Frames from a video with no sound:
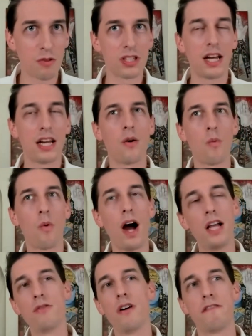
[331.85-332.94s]
I was like,
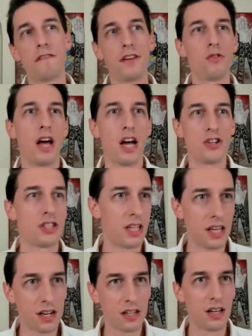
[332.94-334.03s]
why do I feel
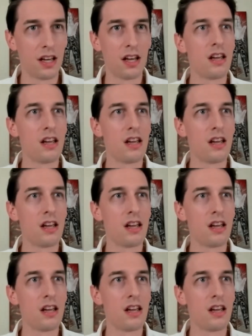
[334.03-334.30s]
agitated